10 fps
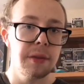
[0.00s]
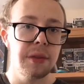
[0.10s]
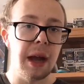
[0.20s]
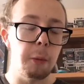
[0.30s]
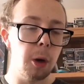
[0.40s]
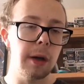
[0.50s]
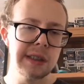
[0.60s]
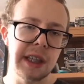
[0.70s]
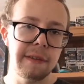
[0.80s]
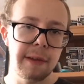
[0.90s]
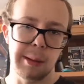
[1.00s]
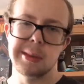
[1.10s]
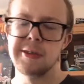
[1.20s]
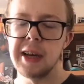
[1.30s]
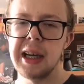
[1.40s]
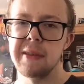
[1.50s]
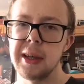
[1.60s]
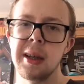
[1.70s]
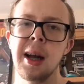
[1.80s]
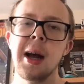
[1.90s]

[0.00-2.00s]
that works in the film's favour.